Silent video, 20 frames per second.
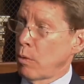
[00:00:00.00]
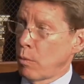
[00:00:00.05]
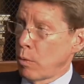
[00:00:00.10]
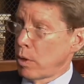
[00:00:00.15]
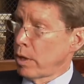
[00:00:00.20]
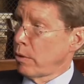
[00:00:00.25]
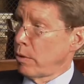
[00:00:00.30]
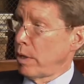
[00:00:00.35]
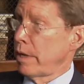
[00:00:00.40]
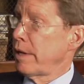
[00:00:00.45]

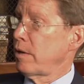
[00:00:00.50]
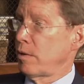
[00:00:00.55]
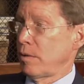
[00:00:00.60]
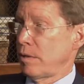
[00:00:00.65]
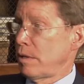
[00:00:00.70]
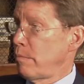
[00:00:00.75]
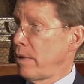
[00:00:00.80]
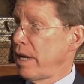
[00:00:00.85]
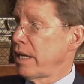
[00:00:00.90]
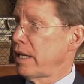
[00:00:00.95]
were
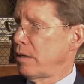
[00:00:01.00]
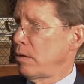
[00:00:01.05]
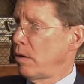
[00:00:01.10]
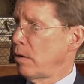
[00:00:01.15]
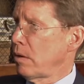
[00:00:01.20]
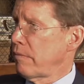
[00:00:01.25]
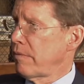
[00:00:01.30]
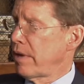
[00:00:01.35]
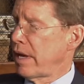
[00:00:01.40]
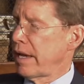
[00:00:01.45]
critical in making
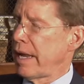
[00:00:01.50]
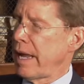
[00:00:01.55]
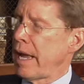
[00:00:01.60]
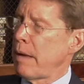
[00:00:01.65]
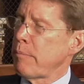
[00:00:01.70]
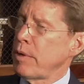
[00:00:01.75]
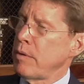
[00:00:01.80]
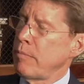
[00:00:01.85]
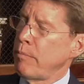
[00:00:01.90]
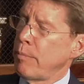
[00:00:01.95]
all of that
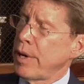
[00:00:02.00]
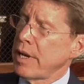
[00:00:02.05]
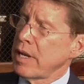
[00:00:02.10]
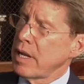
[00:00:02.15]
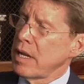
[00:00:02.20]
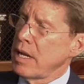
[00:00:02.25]
happen, but